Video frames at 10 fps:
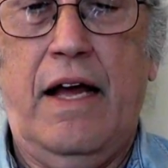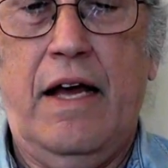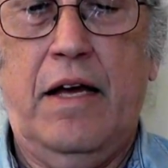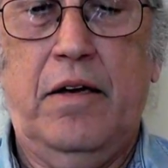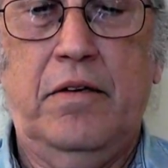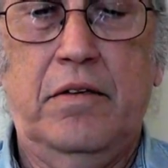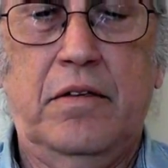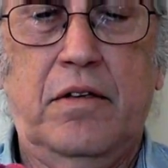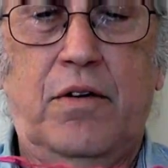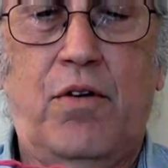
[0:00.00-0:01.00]
and
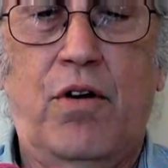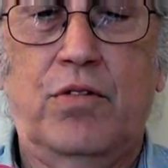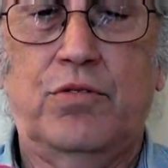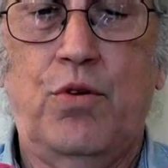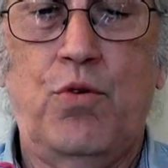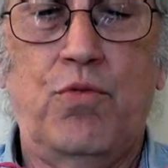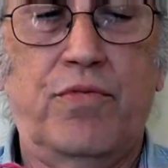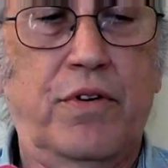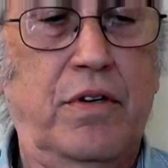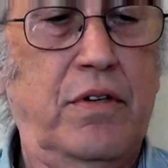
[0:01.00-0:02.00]
cross
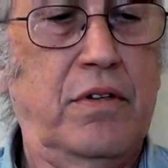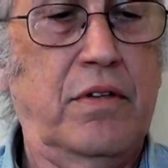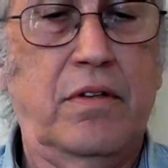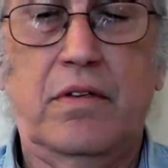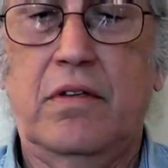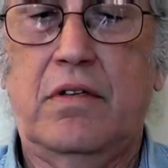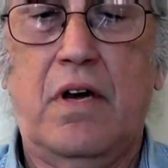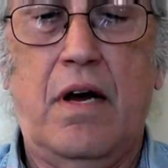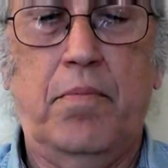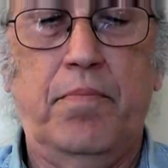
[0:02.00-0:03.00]
over the
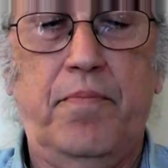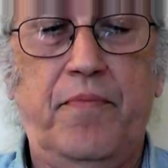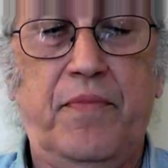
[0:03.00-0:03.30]
top.